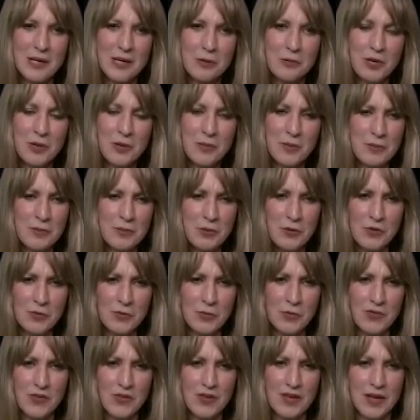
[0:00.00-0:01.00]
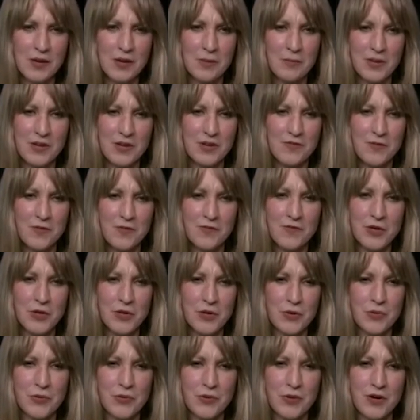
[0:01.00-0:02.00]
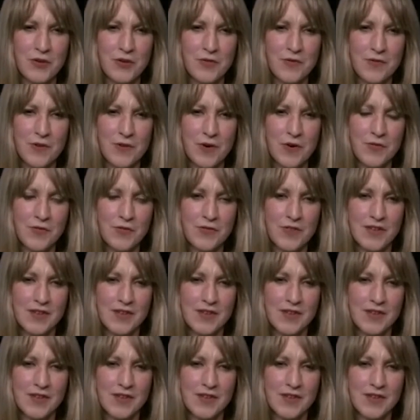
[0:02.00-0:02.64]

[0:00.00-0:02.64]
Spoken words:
Would it be possible to get a bit of a view of